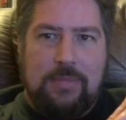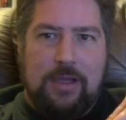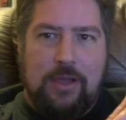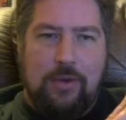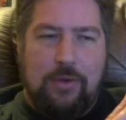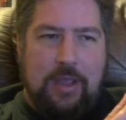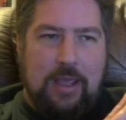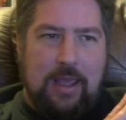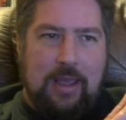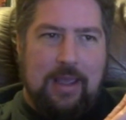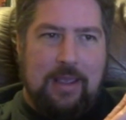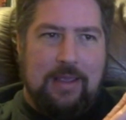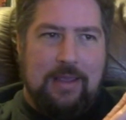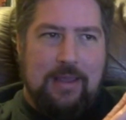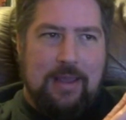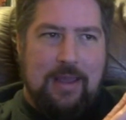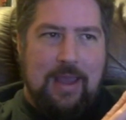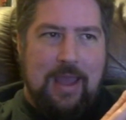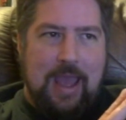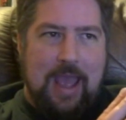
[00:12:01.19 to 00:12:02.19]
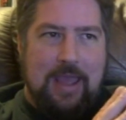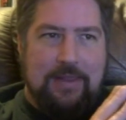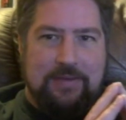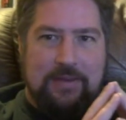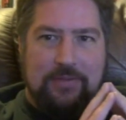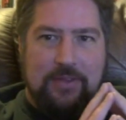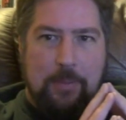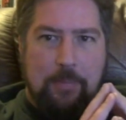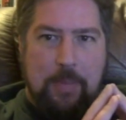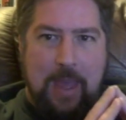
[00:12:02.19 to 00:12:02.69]
Okay, and
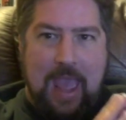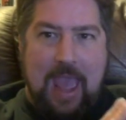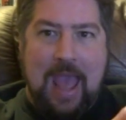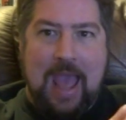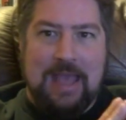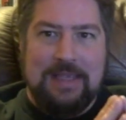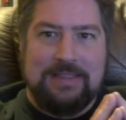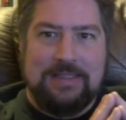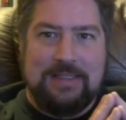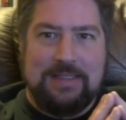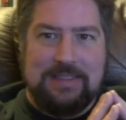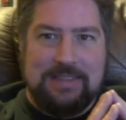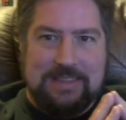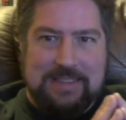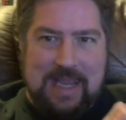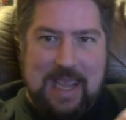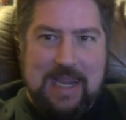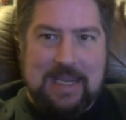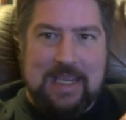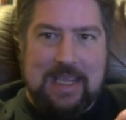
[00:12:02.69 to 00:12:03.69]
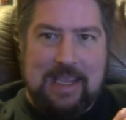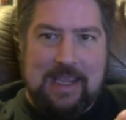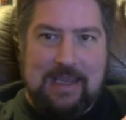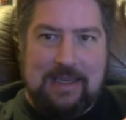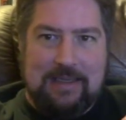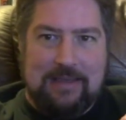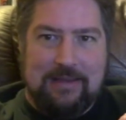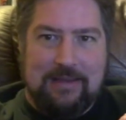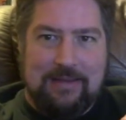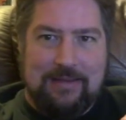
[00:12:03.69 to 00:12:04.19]
in the past
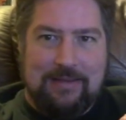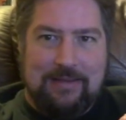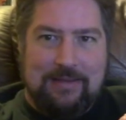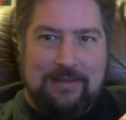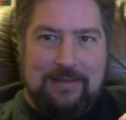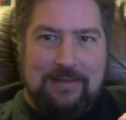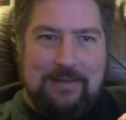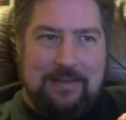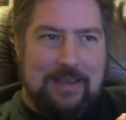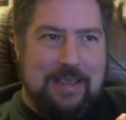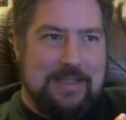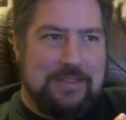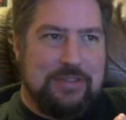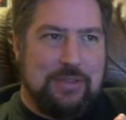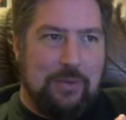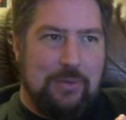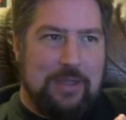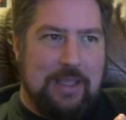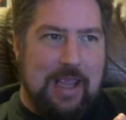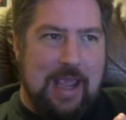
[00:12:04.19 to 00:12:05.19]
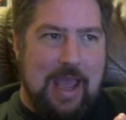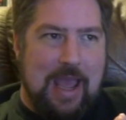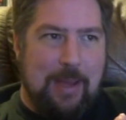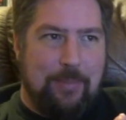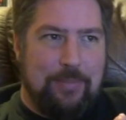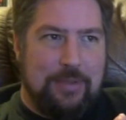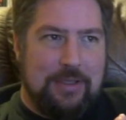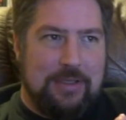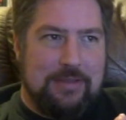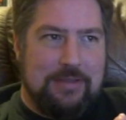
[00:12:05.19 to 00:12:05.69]
decade, it's only
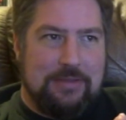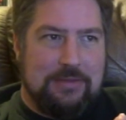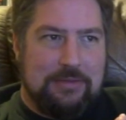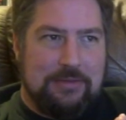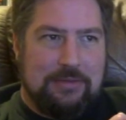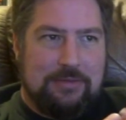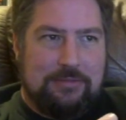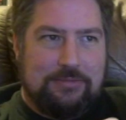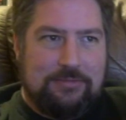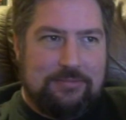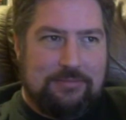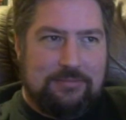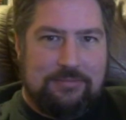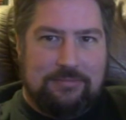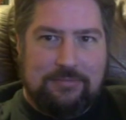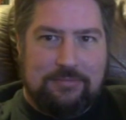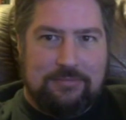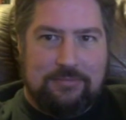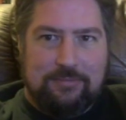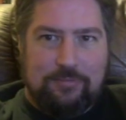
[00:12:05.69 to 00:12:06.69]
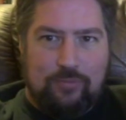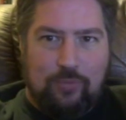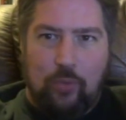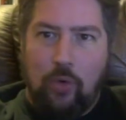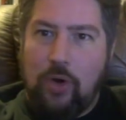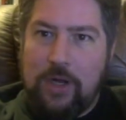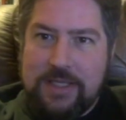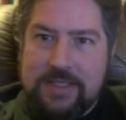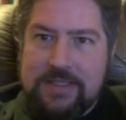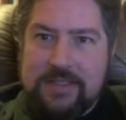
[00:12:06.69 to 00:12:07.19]
happened
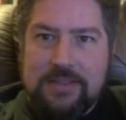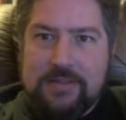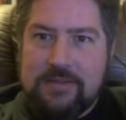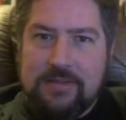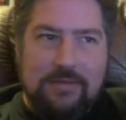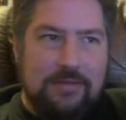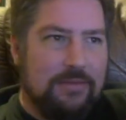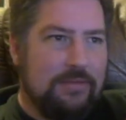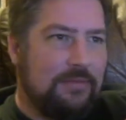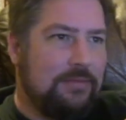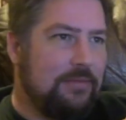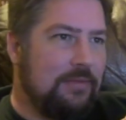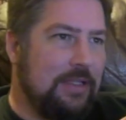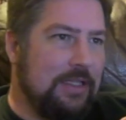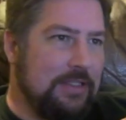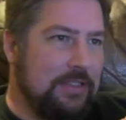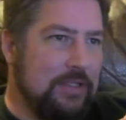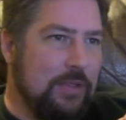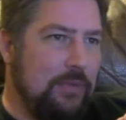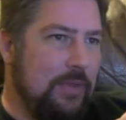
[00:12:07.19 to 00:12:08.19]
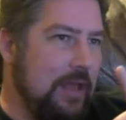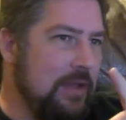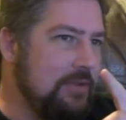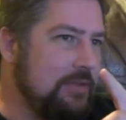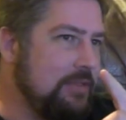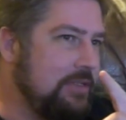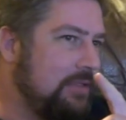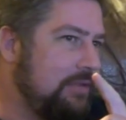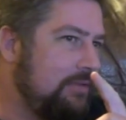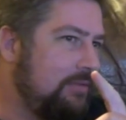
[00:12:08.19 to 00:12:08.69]
once. In
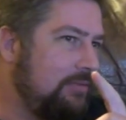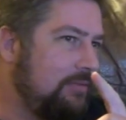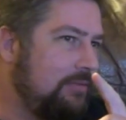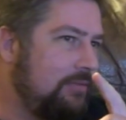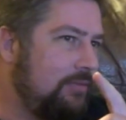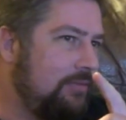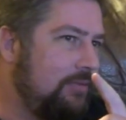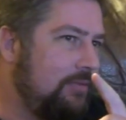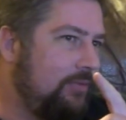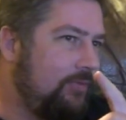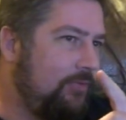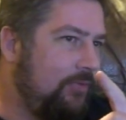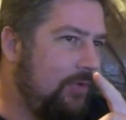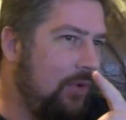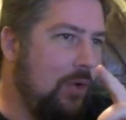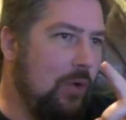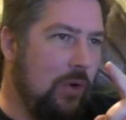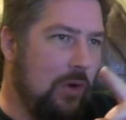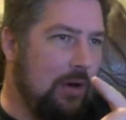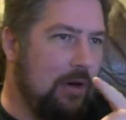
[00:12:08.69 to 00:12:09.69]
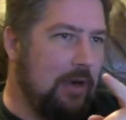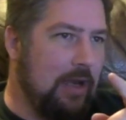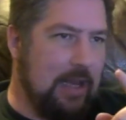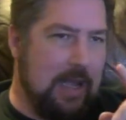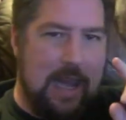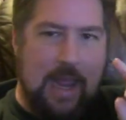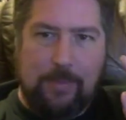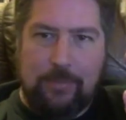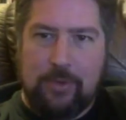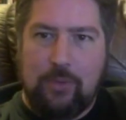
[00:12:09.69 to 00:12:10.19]
2004,
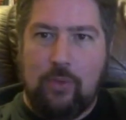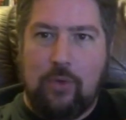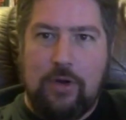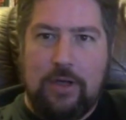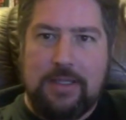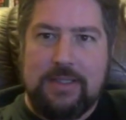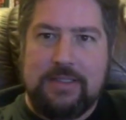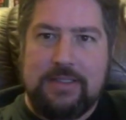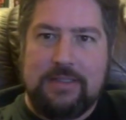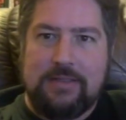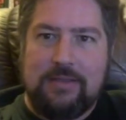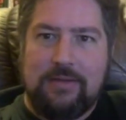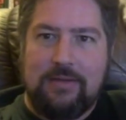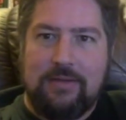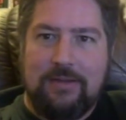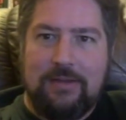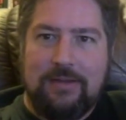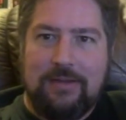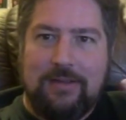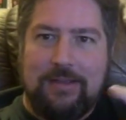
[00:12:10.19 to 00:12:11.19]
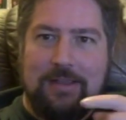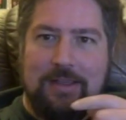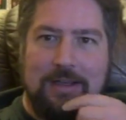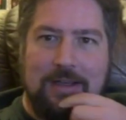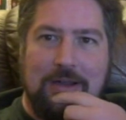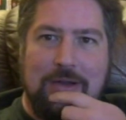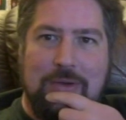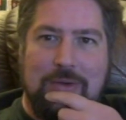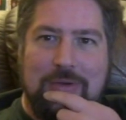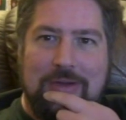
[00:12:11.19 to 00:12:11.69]
it happened once, you
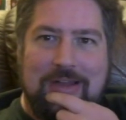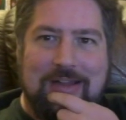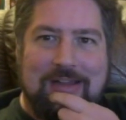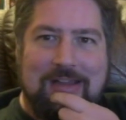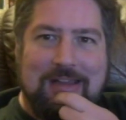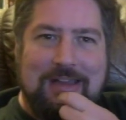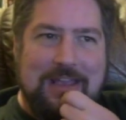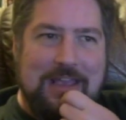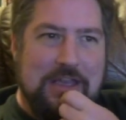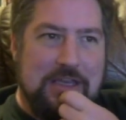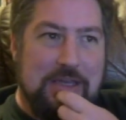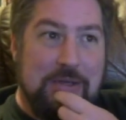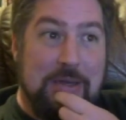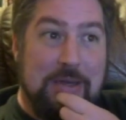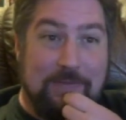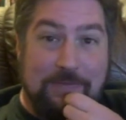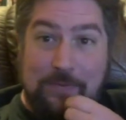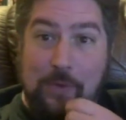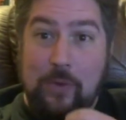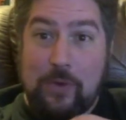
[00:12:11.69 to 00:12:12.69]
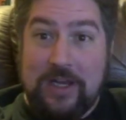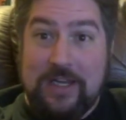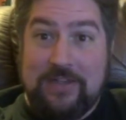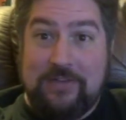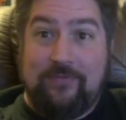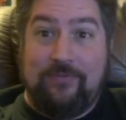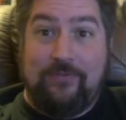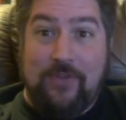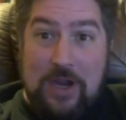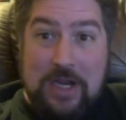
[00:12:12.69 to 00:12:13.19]
know, and you need 40
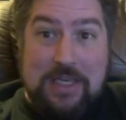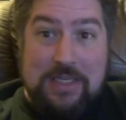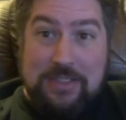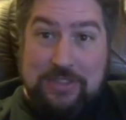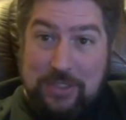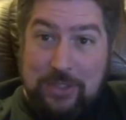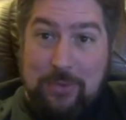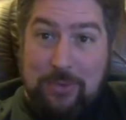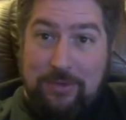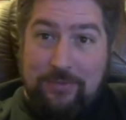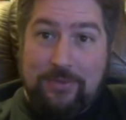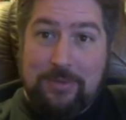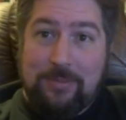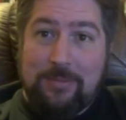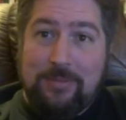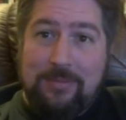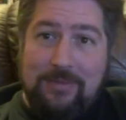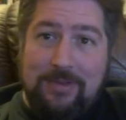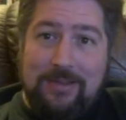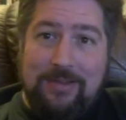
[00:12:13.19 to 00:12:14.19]
fucking two of them.